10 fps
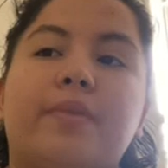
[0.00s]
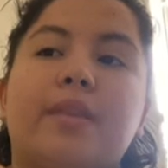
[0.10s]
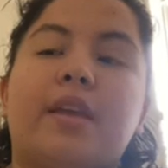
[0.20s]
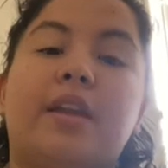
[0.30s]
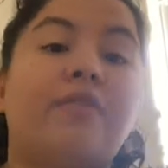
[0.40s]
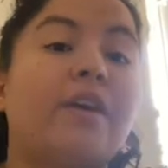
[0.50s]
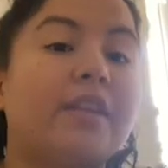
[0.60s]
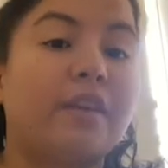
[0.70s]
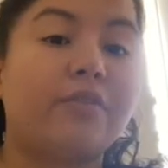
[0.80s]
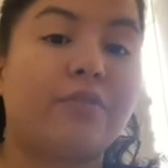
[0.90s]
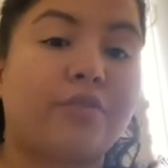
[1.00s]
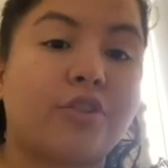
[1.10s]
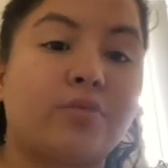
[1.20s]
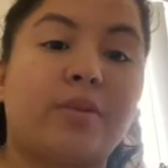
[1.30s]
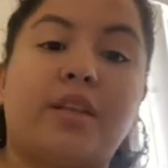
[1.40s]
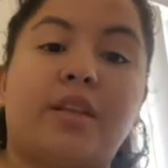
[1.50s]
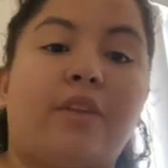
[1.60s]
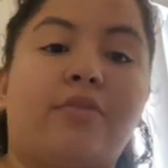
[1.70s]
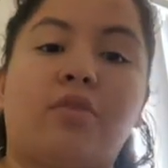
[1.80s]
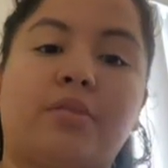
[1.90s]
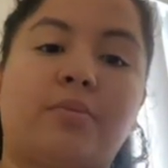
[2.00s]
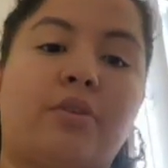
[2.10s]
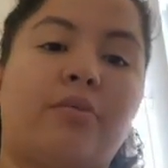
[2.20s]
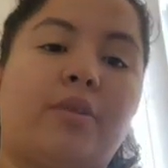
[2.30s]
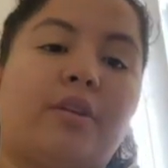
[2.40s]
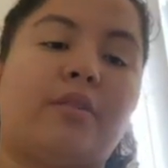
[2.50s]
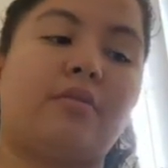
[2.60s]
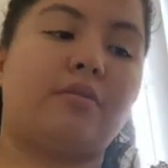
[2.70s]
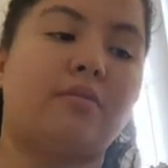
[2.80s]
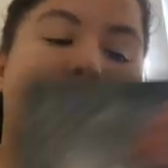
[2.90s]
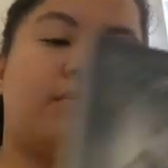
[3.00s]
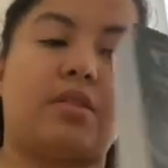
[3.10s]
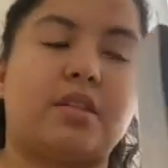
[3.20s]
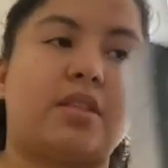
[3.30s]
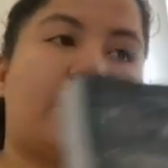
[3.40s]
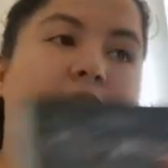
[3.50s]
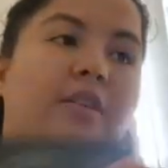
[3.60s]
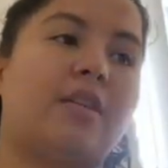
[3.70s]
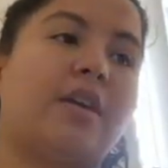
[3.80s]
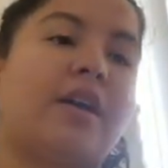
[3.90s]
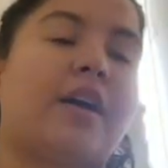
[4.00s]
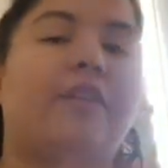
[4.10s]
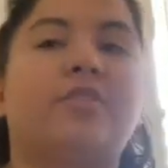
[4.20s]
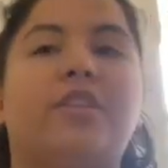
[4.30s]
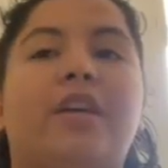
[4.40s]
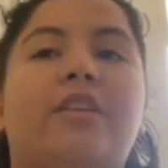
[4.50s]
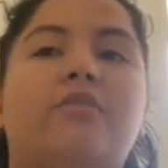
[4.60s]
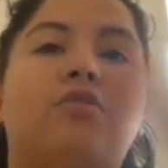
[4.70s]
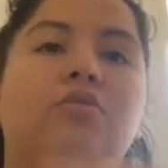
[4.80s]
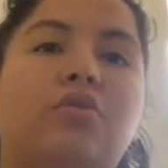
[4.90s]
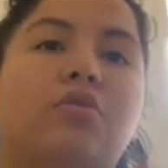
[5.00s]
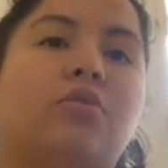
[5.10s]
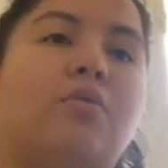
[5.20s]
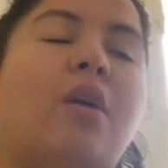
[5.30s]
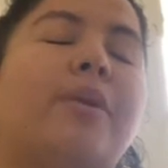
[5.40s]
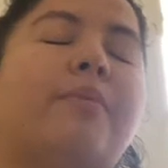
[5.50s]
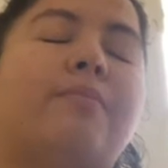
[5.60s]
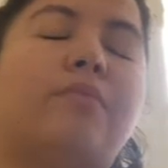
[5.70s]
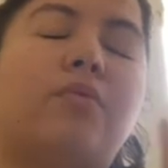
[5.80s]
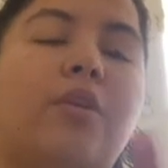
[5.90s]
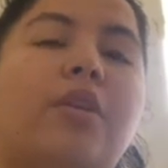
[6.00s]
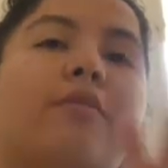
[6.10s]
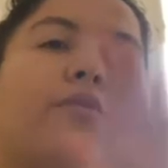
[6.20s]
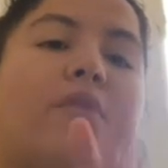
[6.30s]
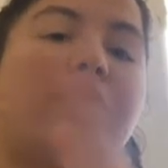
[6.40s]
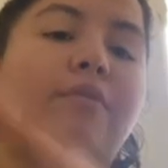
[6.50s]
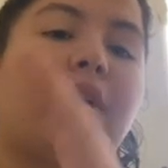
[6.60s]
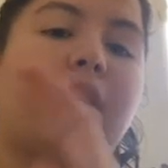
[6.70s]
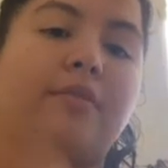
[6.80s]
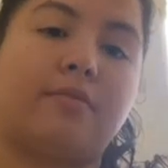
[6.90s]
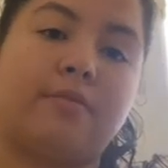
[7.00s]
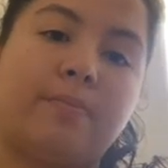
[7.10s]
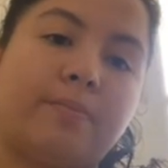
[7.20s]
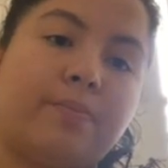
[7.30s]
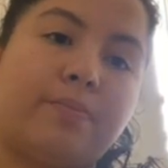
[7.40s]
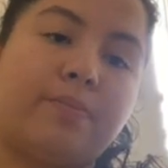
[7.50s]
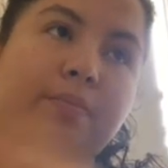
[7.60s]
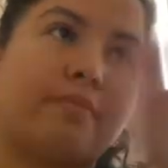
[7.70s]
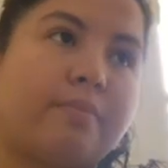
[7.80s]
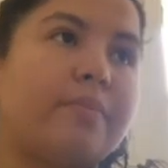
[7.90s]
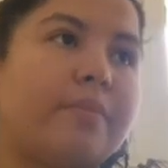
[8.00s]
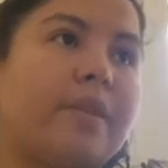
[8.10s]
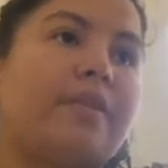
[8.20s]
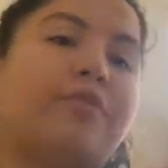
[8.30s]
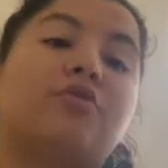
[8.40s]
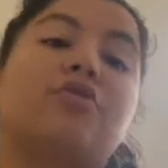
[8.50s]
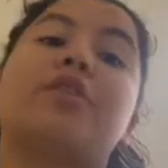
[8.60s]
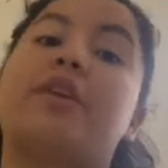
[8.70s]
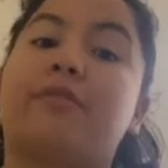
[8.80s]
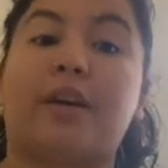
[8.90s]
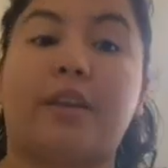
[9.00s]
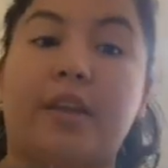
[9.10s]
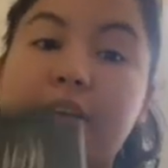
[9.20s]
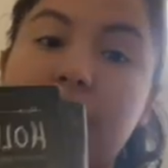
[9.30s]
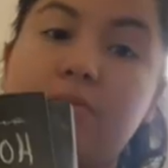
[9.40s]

And if I love the first one, then of course I'm going to read the second. And I have to get 3, 4, 5 in the future if I like it.